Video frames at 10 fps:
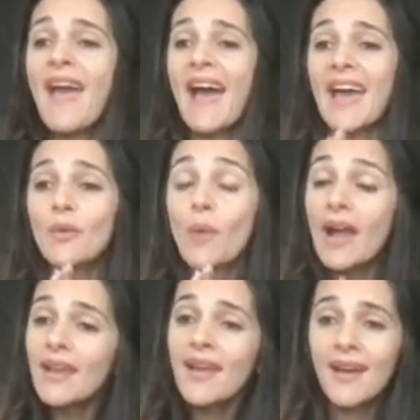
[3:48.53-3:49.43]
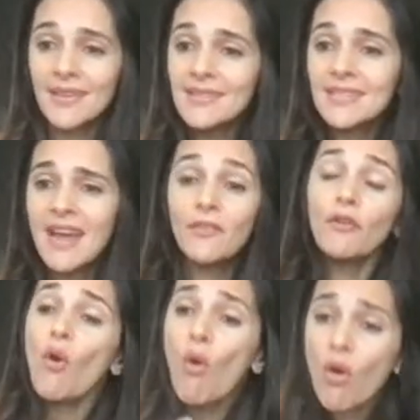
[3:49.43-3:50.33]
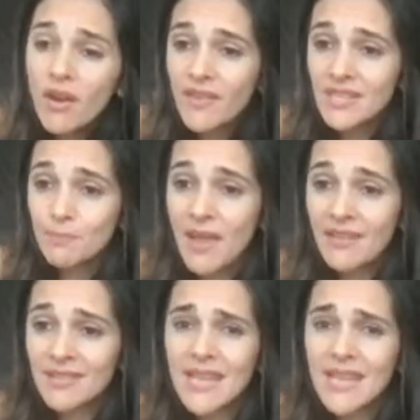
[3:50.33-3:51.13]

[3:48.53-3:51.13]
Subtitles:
And while I understand for all of us parents,